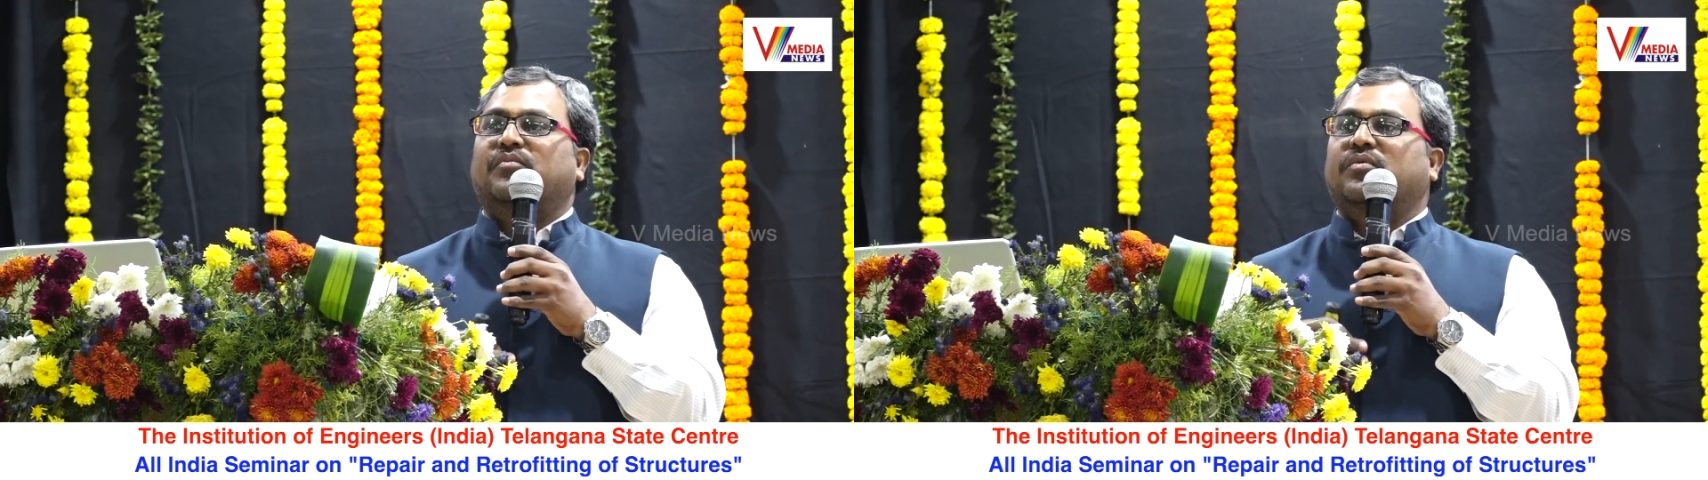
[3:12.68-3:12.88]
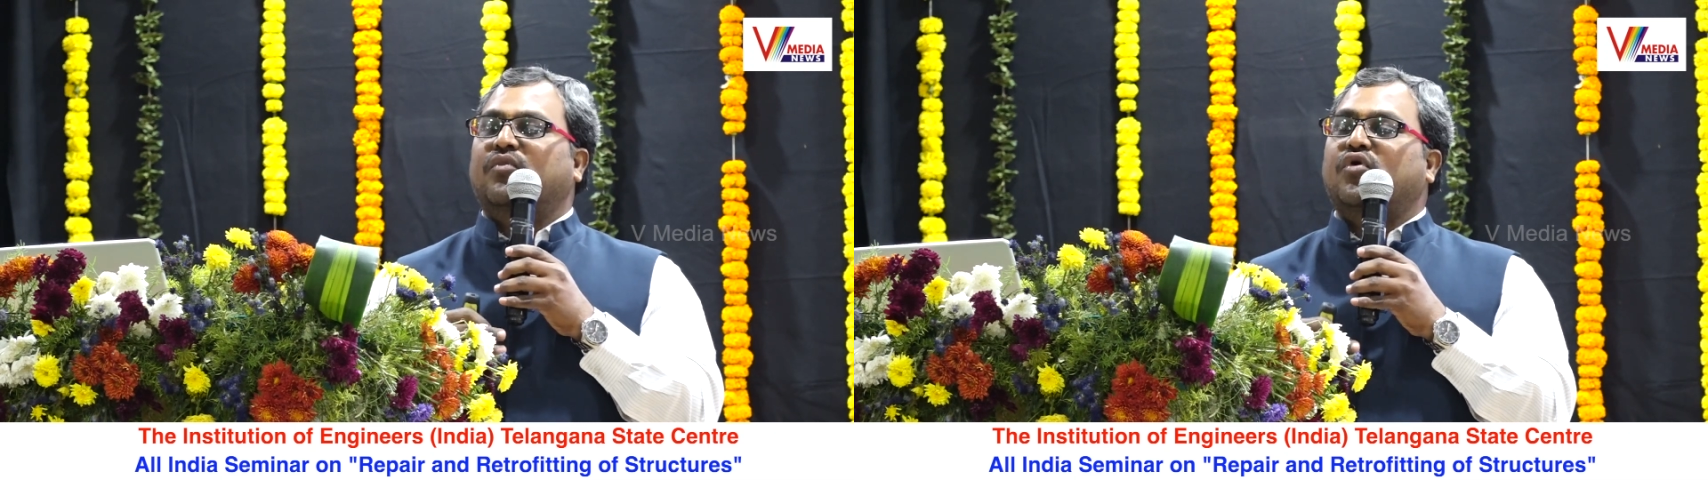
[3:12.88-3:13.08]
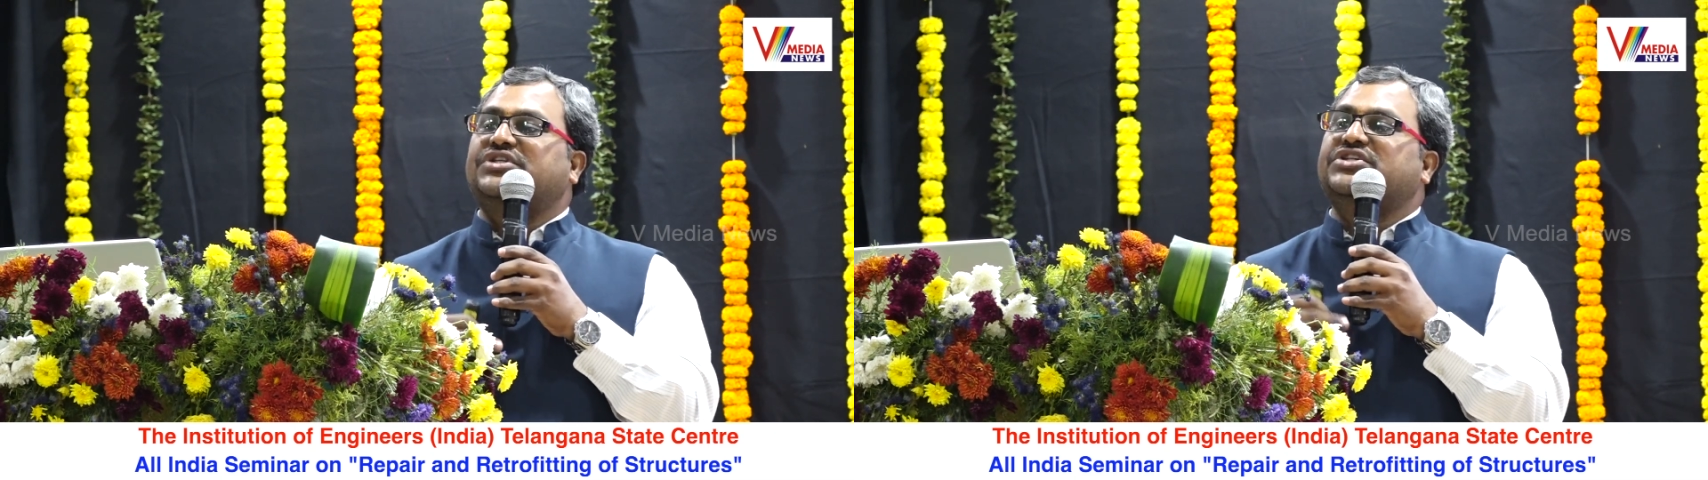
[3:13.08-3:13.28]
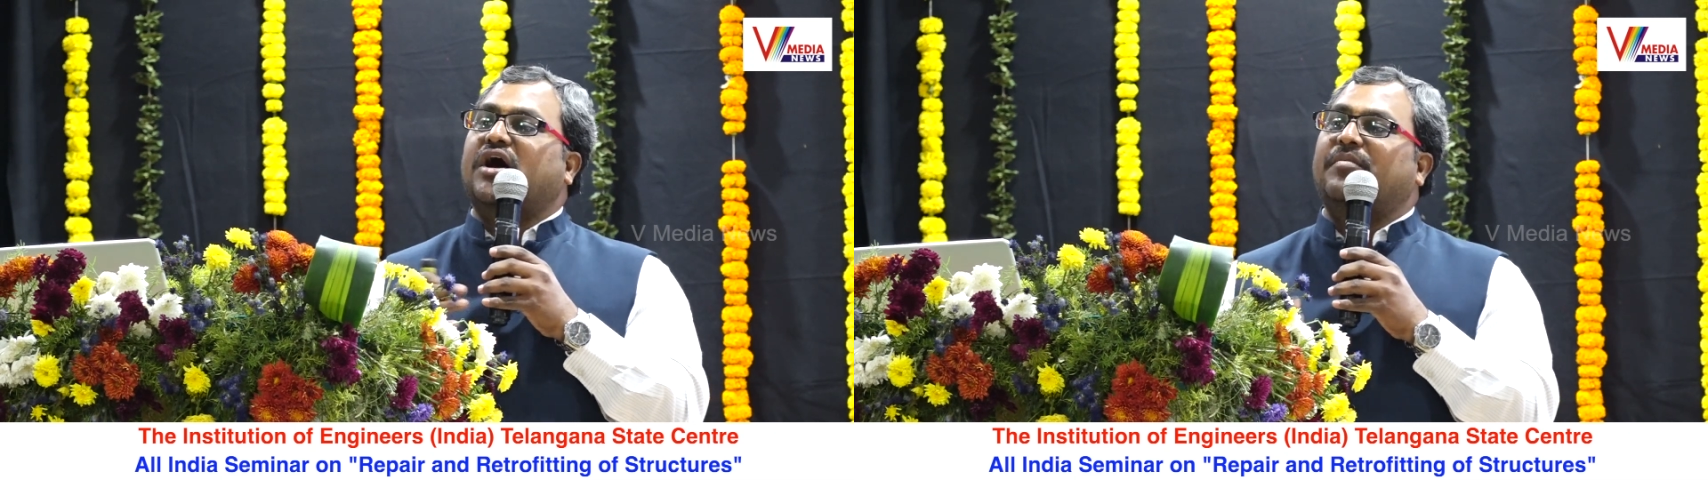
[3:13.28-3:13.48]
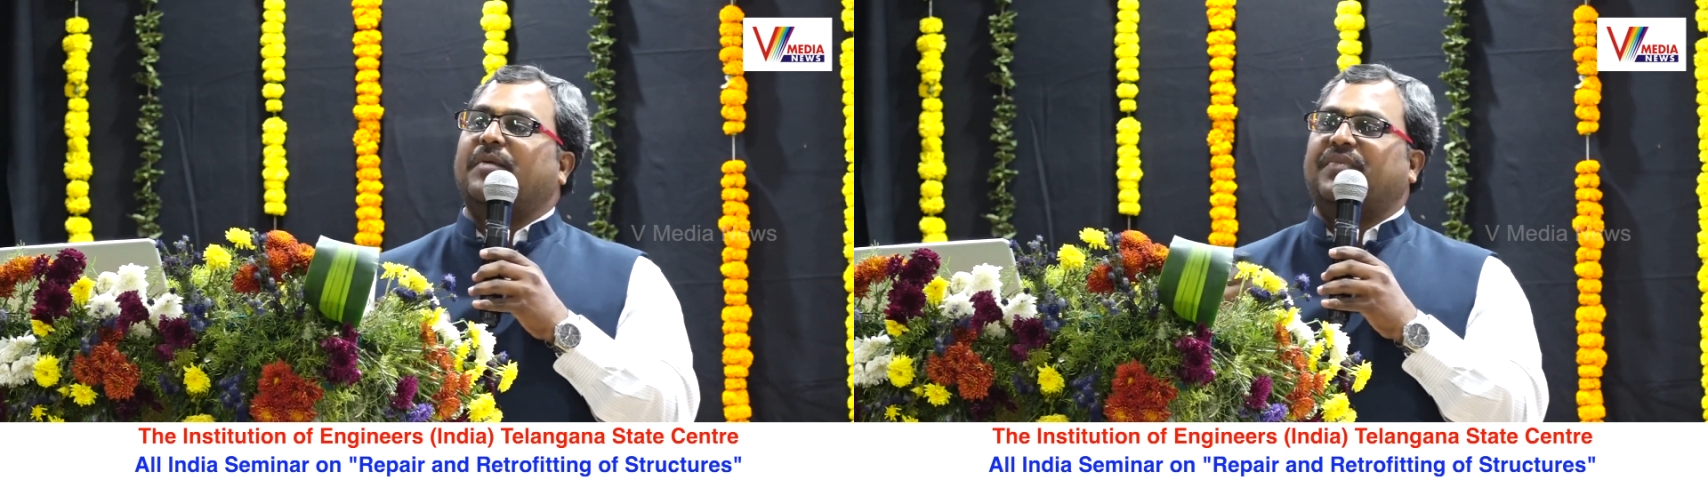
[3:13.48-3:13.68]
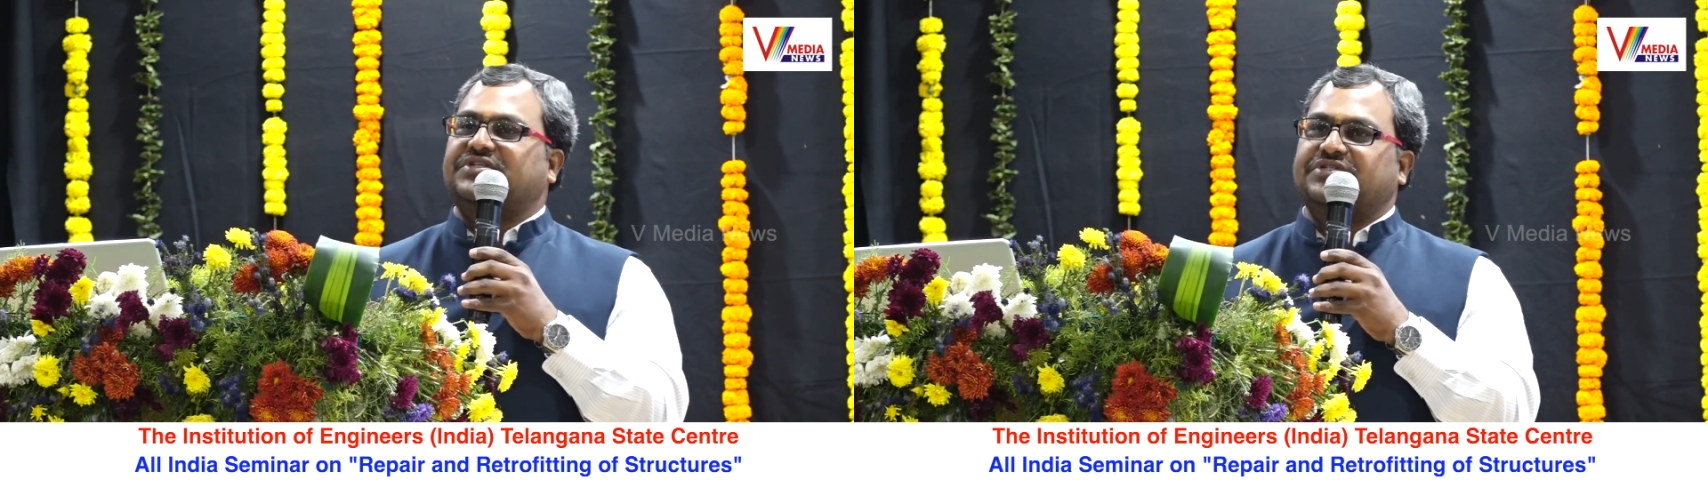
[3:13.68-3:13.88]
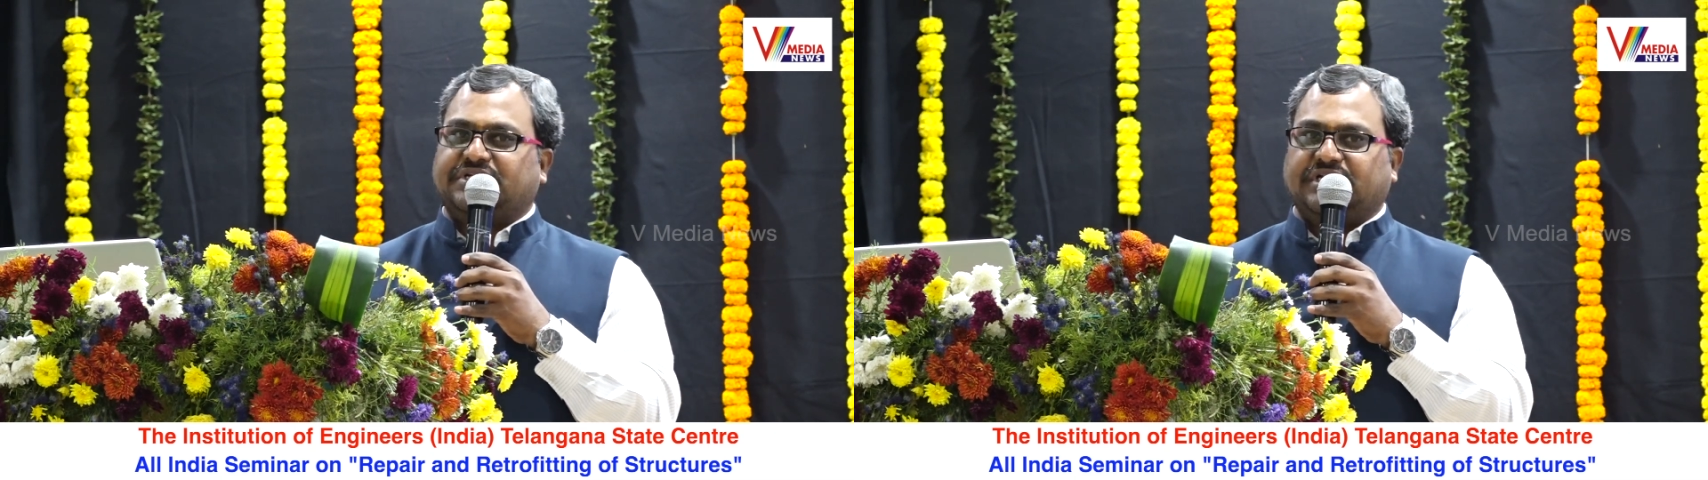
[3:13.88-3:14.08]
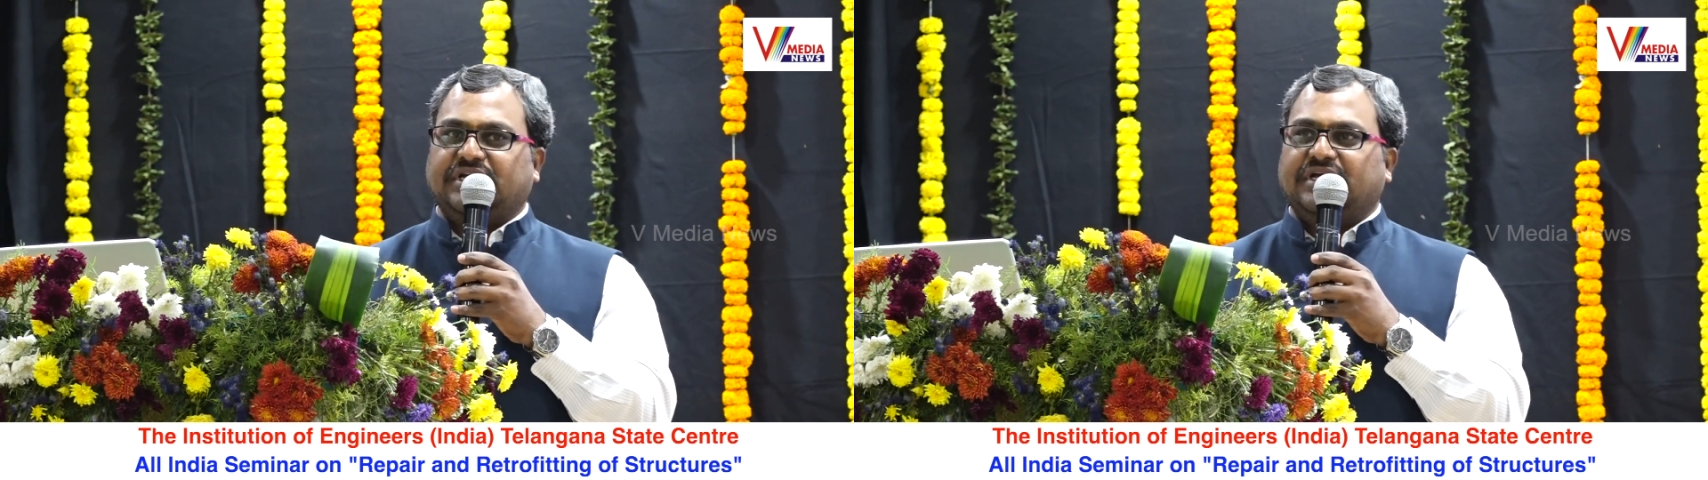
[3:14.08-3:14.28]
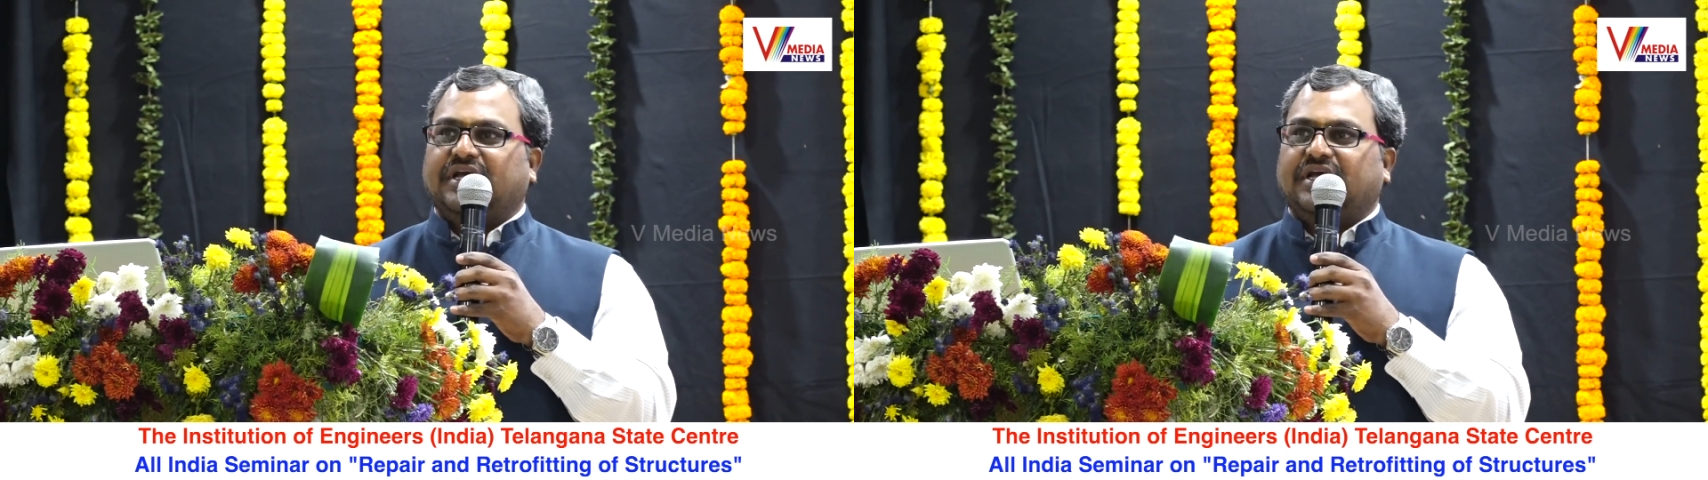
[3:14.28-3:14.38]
more job opportunity